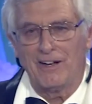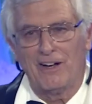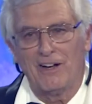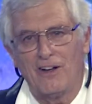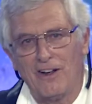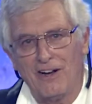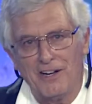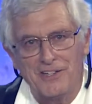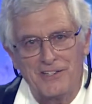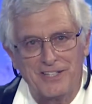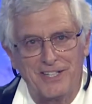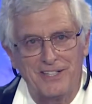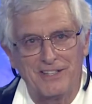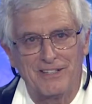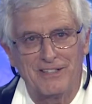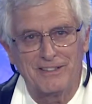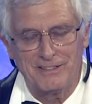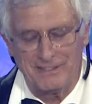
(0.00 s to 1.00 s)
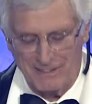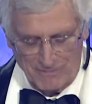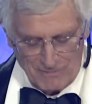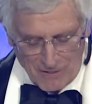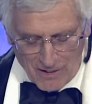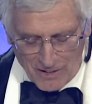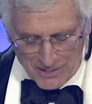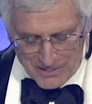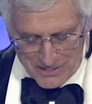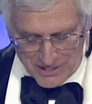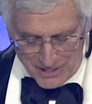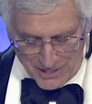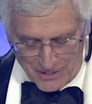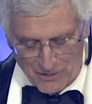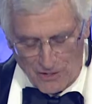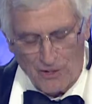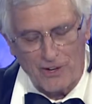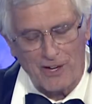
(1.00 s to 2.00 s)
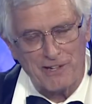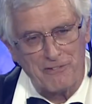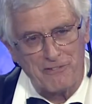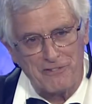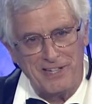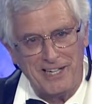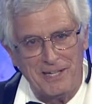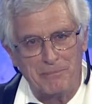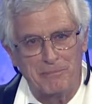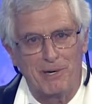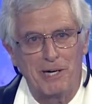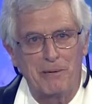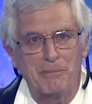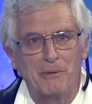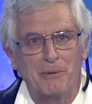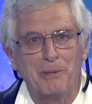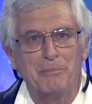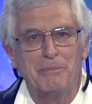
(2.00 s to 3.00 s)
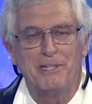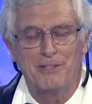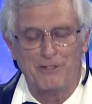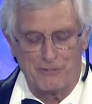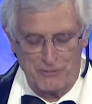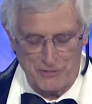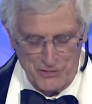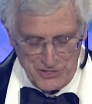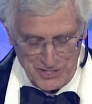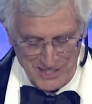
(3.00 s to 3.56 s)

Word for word: volunteer, a volunteer Hall of Fame, Barbara would be the first